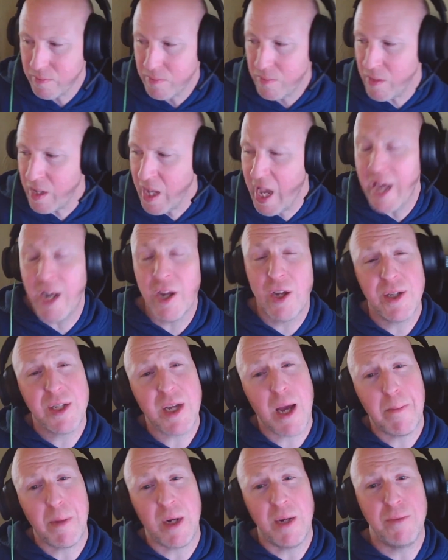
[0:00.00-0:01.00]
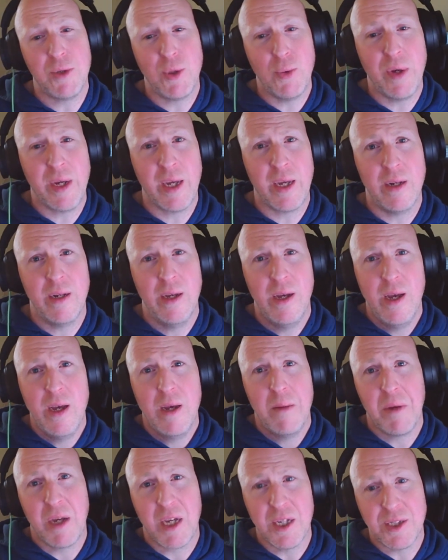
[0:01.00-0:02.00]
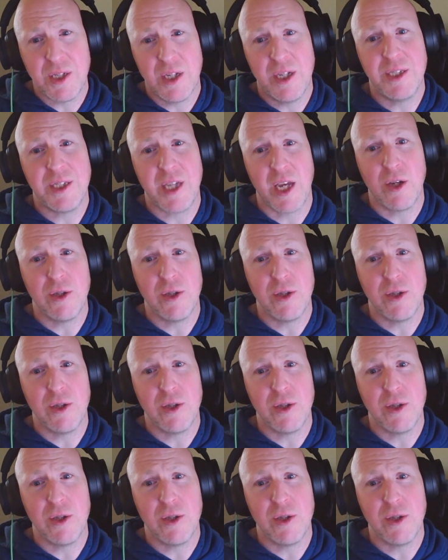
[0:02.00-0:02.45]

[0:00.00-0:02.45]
I had a good time, but I'm doing it because it is a